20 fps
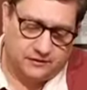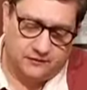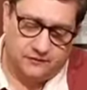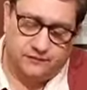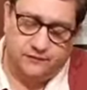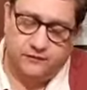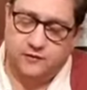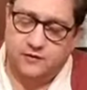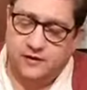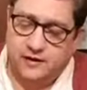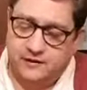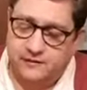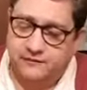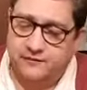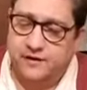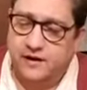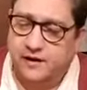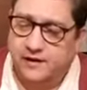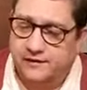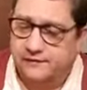4 out of
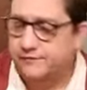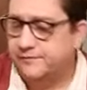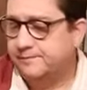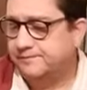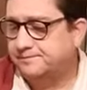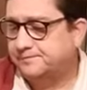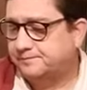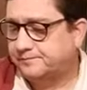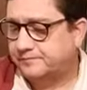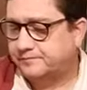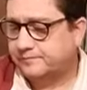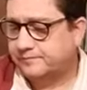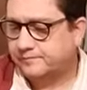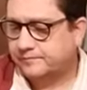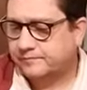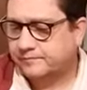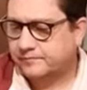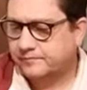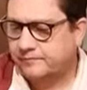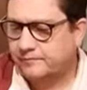5.
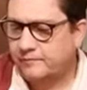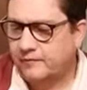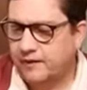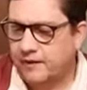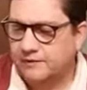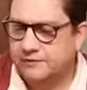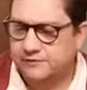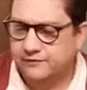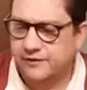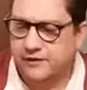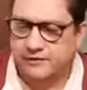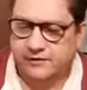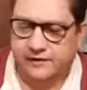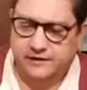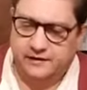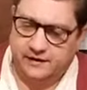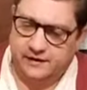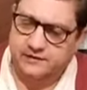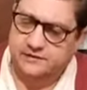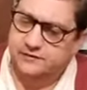It's very
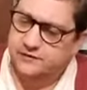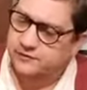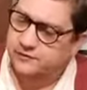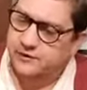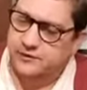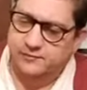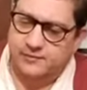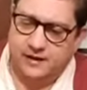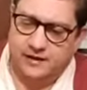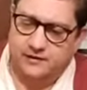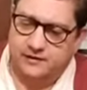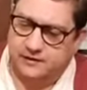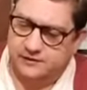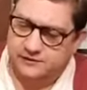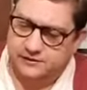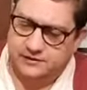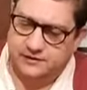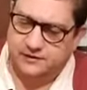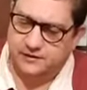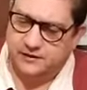nicely well balanced
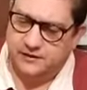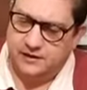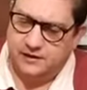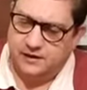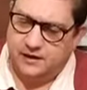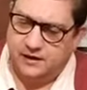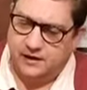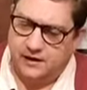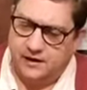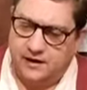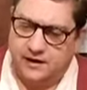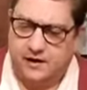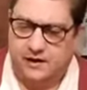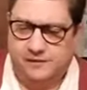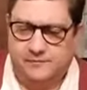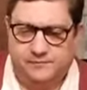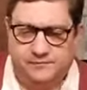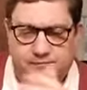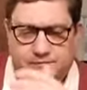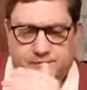
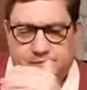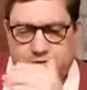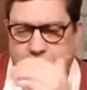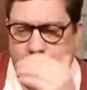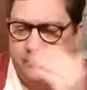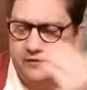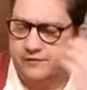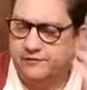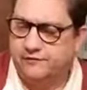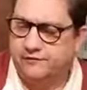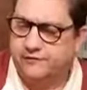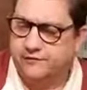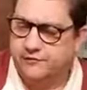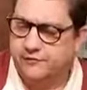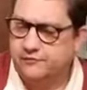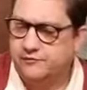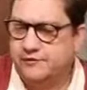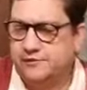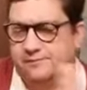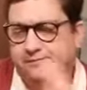between the fruit,